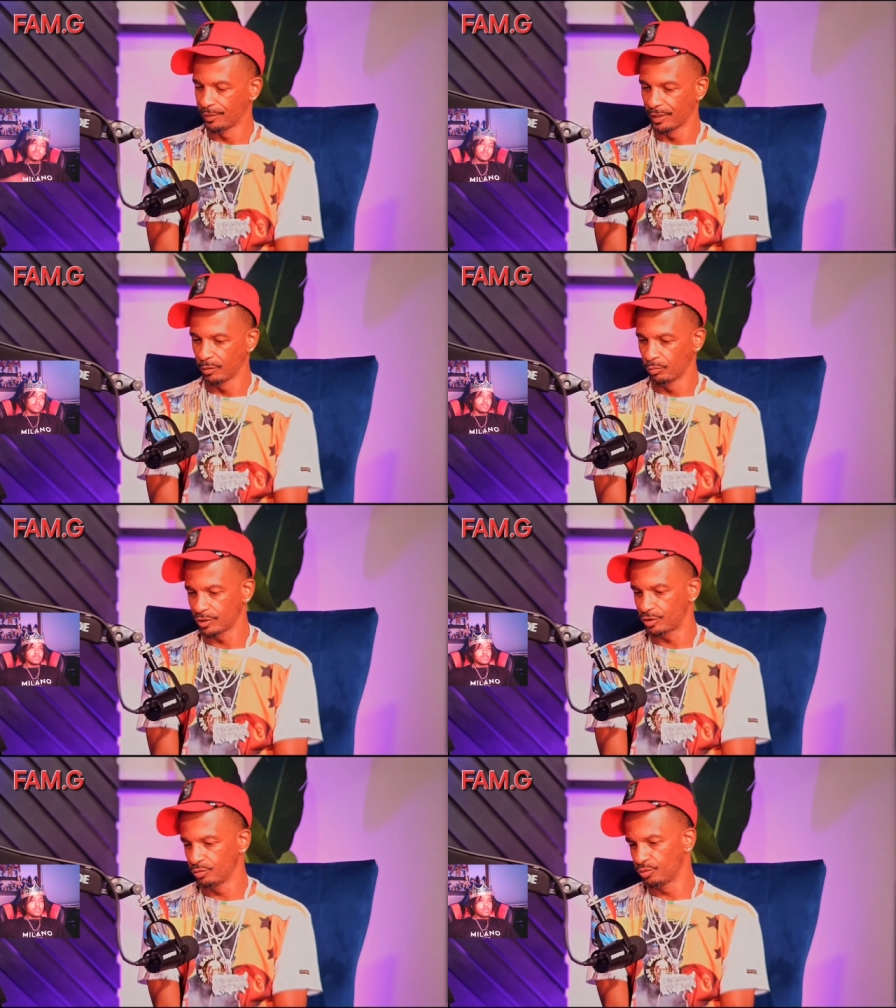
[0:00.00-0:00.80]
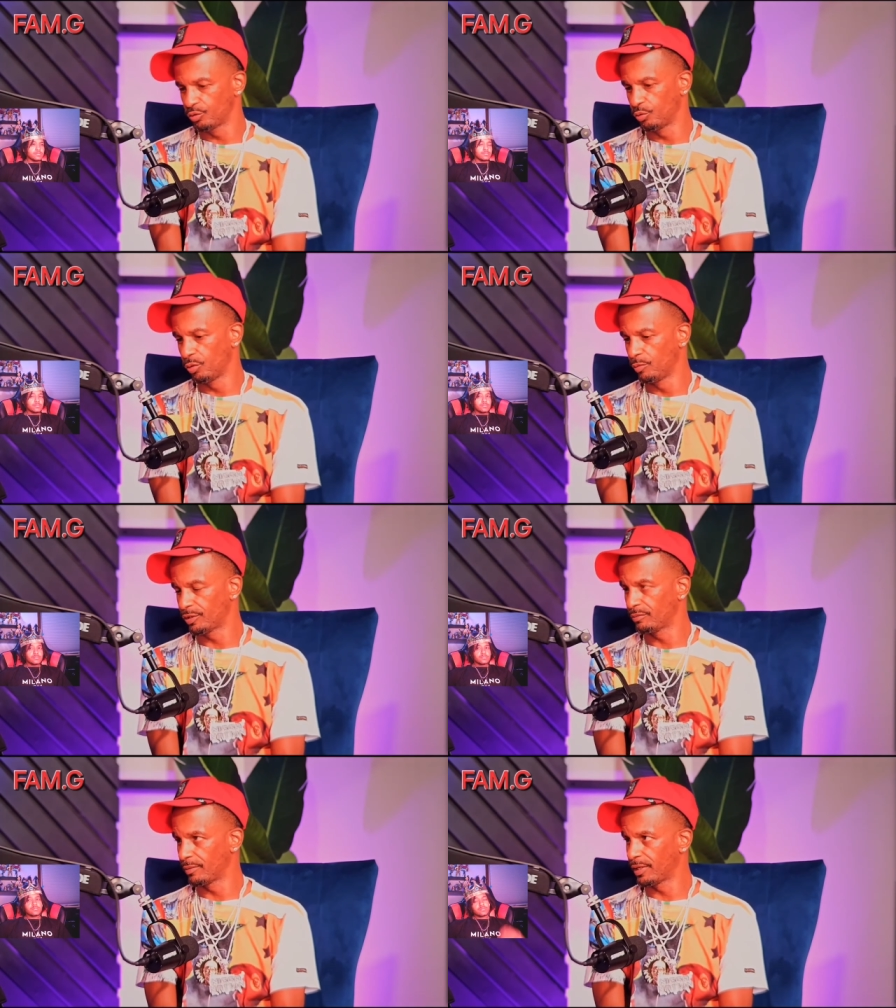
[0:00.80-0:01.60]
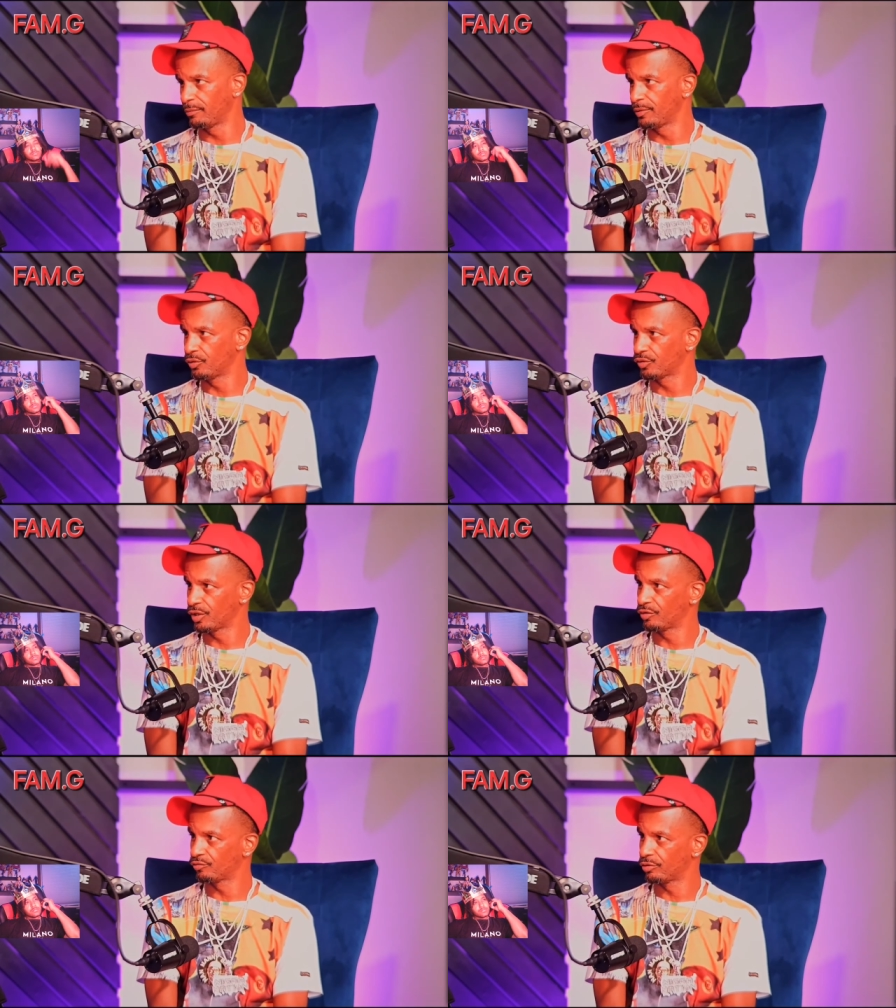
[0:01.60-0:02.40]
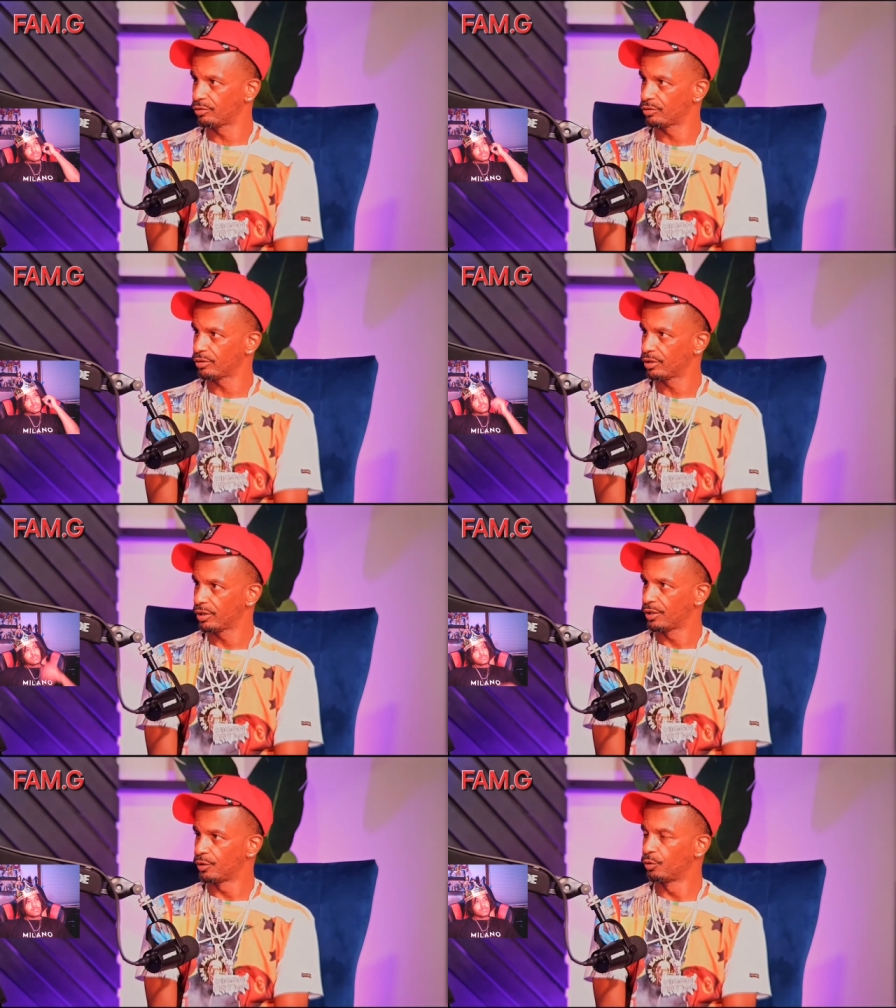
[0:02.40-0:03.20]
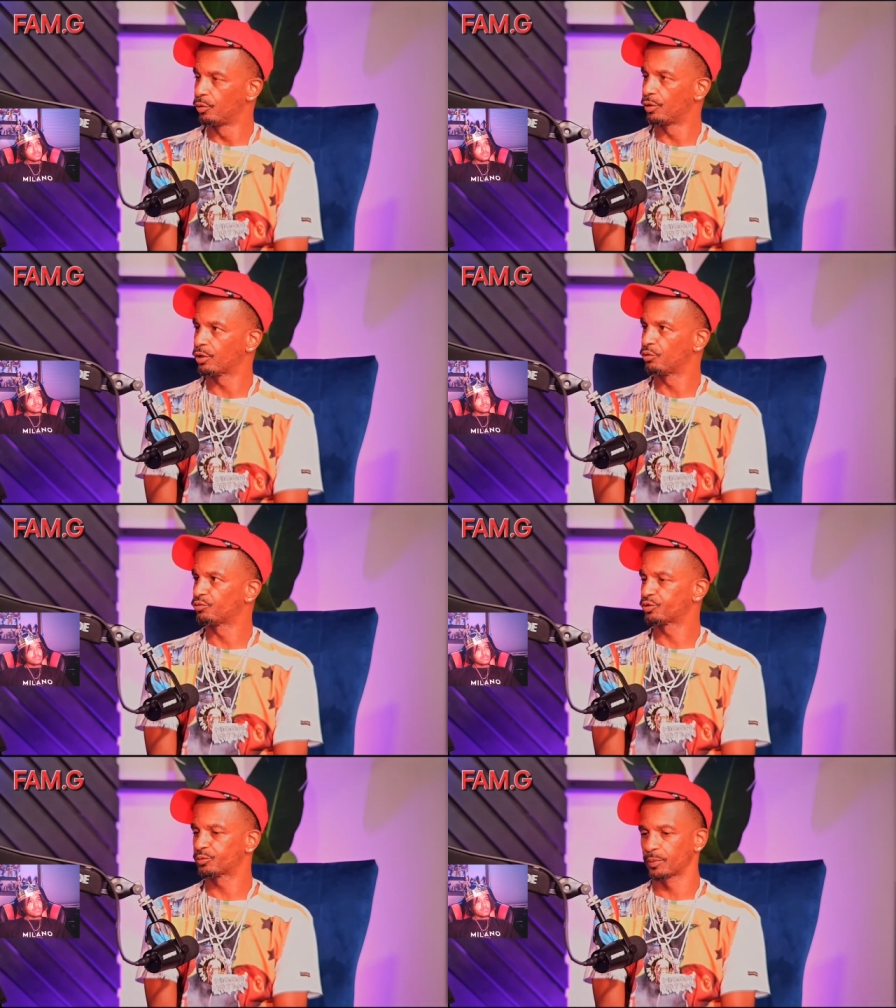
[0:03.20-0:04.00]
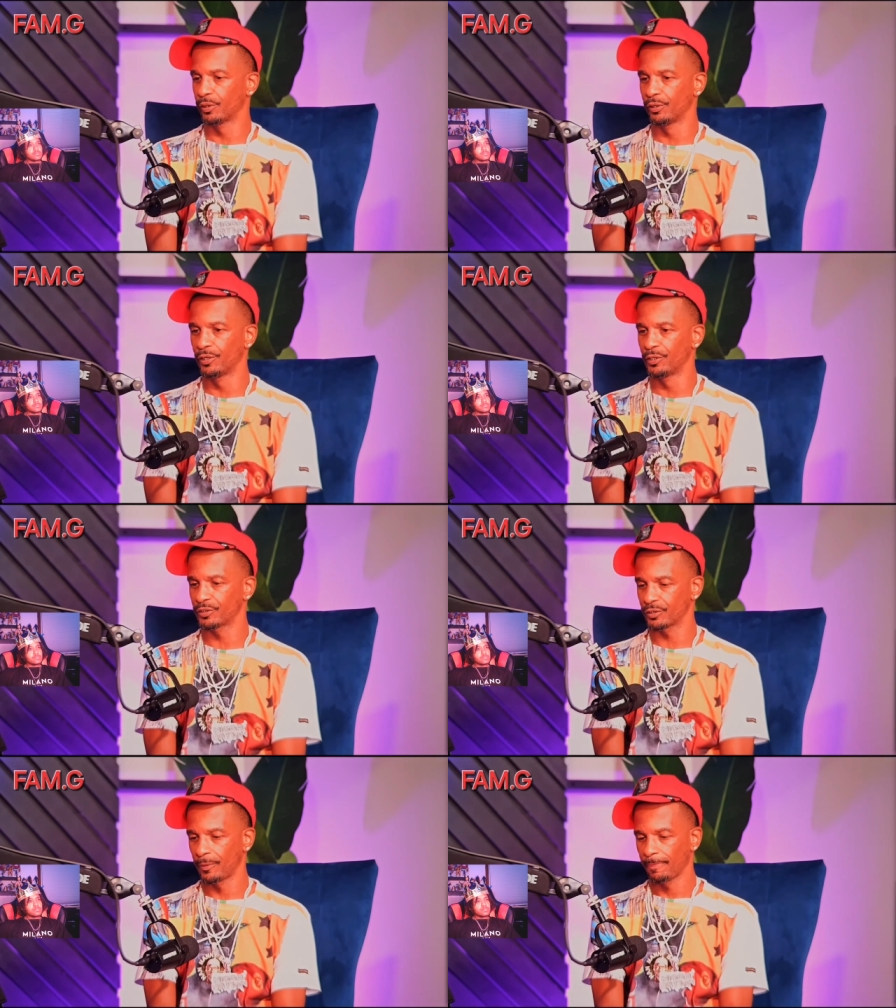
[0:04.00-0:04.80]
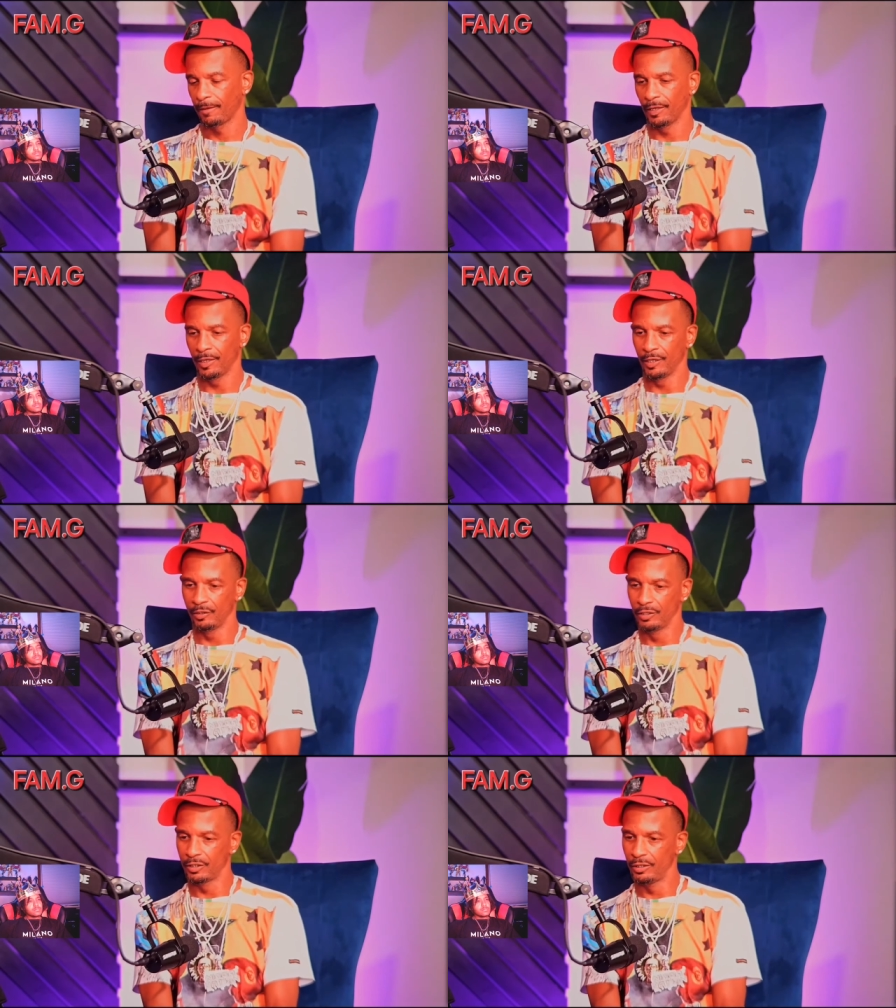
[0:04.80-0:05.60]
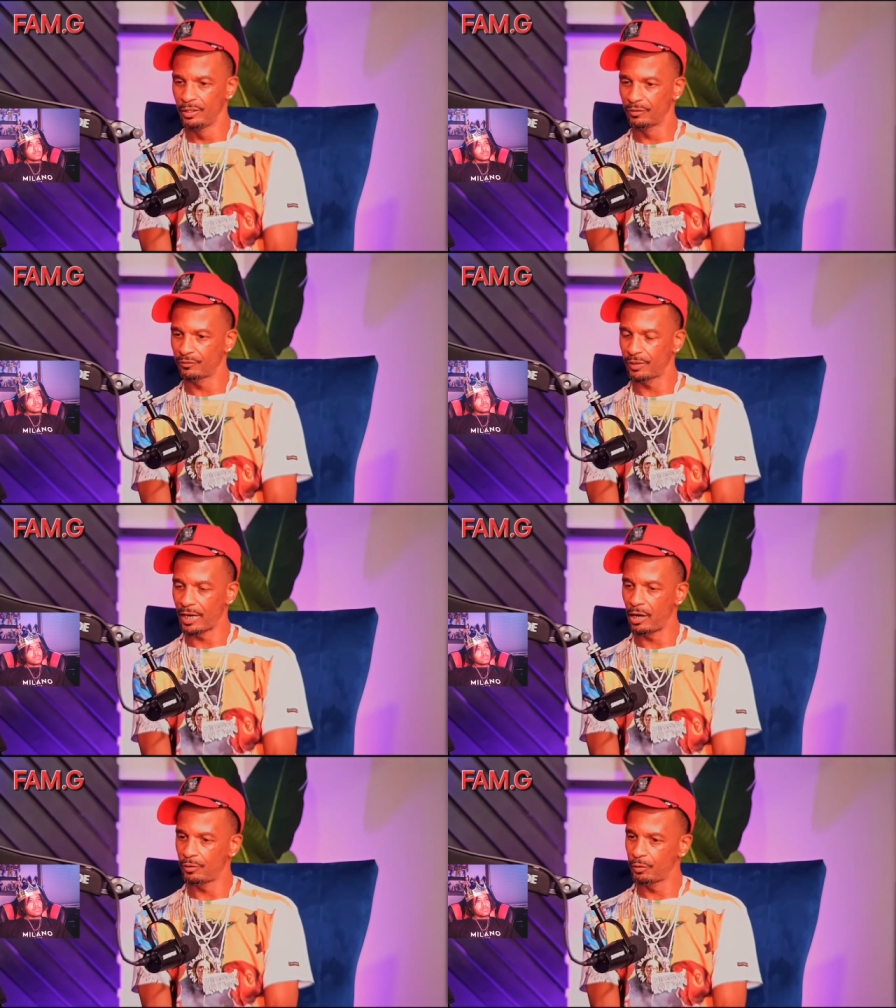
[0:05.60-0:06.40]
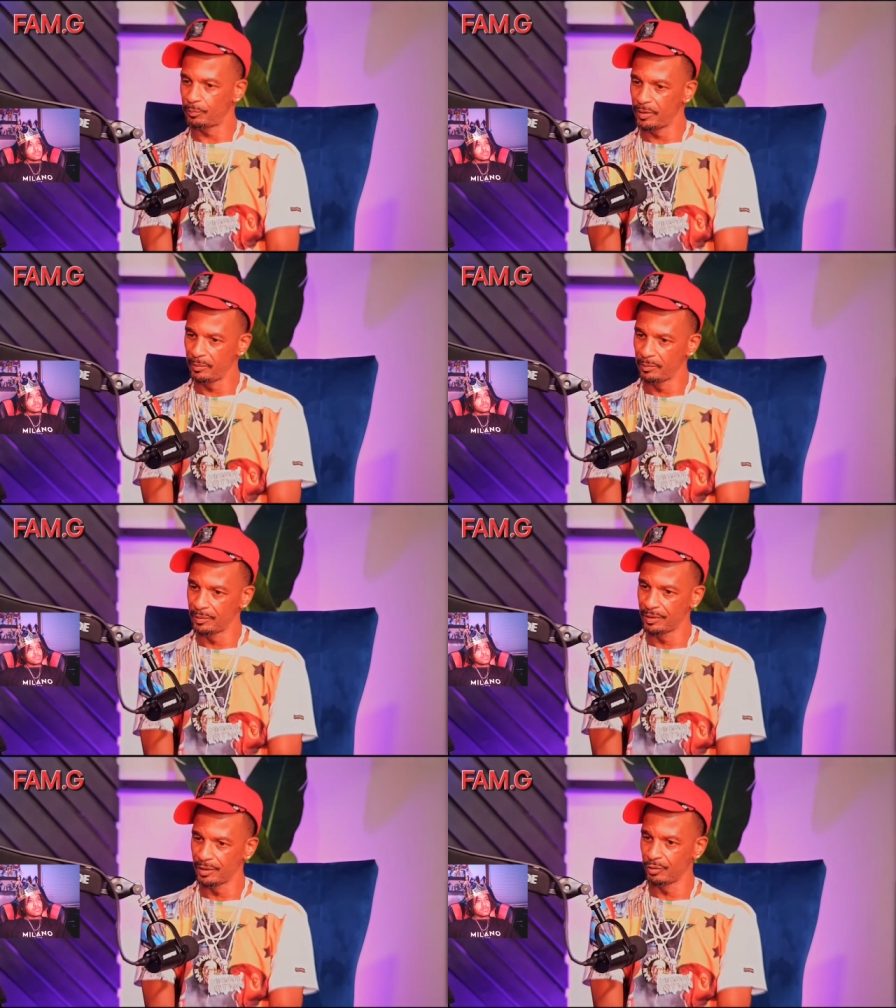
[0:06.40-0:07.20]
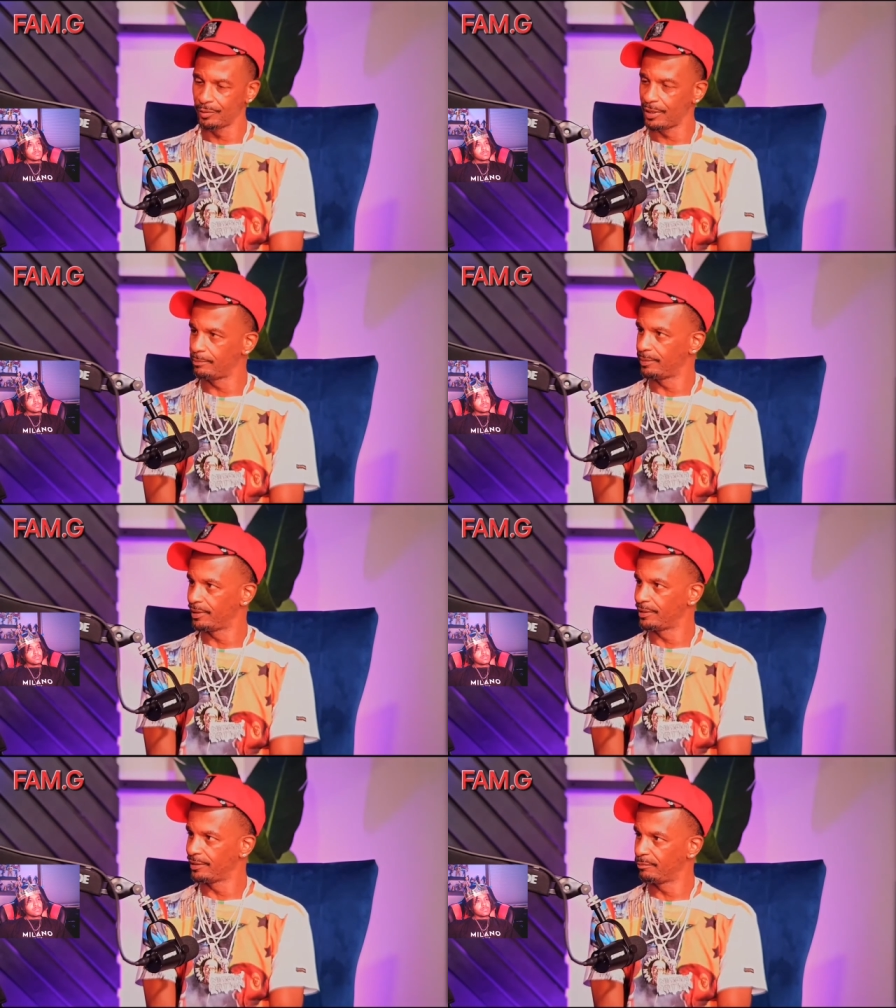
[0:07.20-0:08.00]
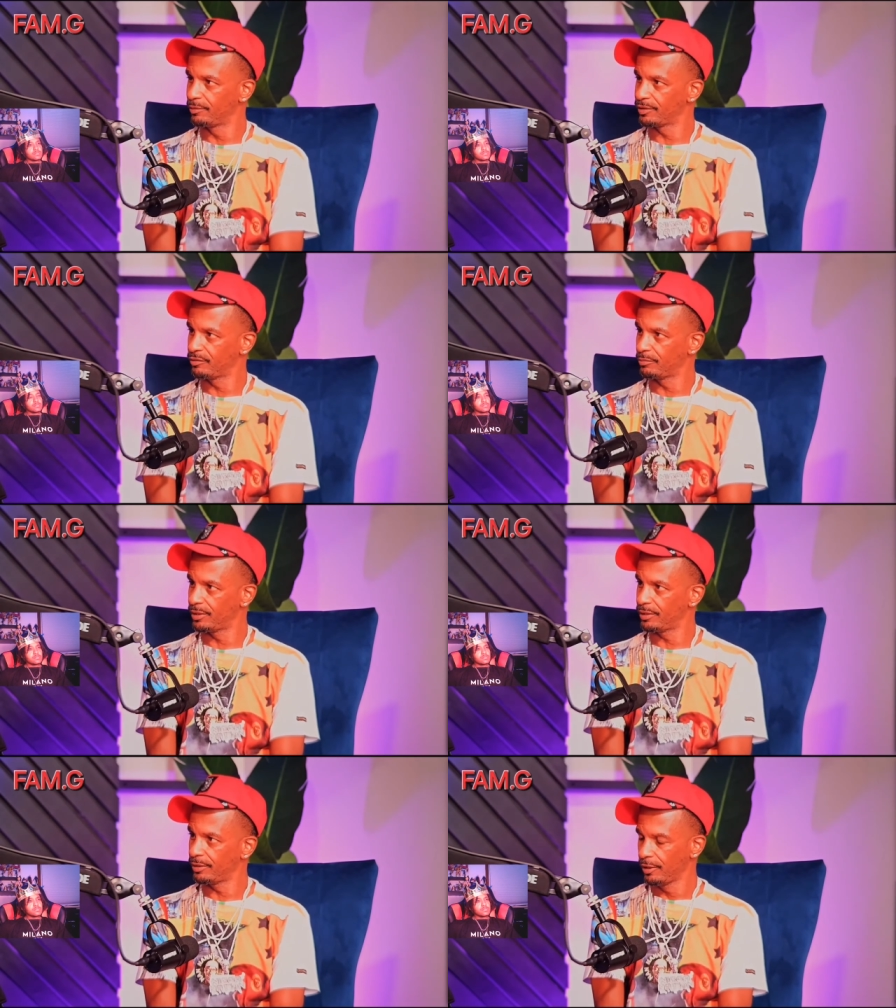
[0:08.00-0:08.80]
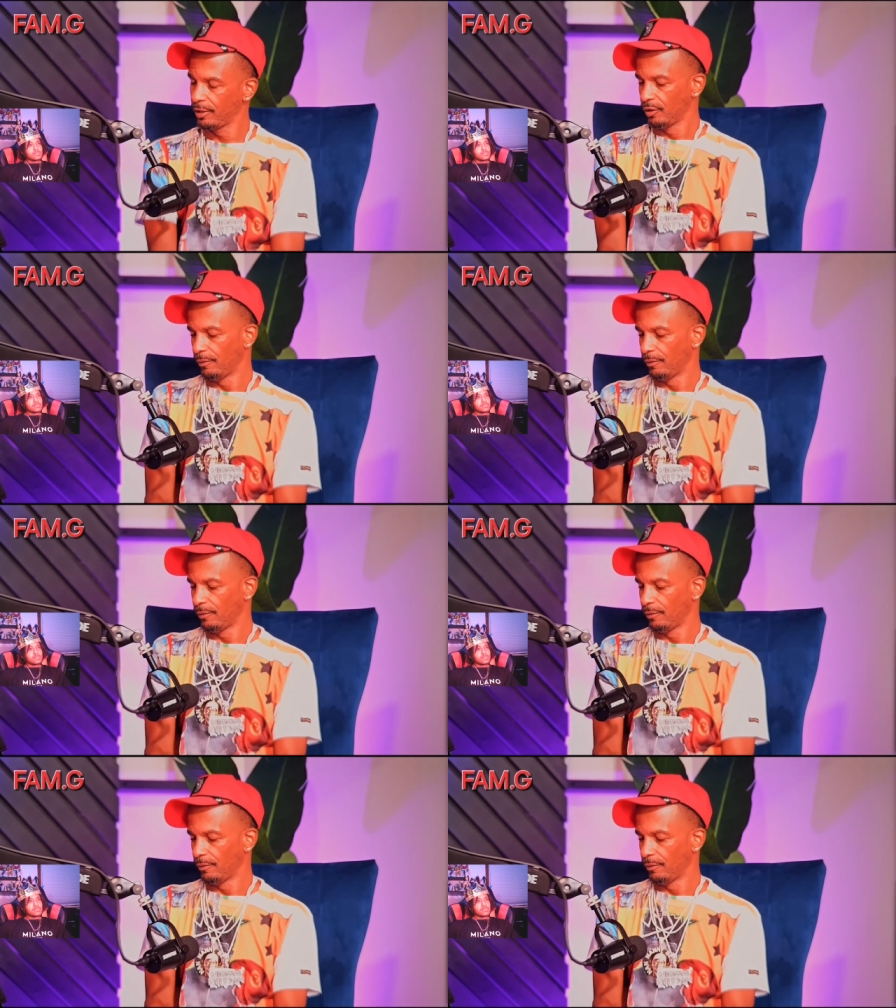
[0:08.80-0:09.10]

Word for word: But nigga, what you doing with the money when you sell drugs? You gonna go splurge and look good in front of all your people, but nigga, you ain't building nothing with this money.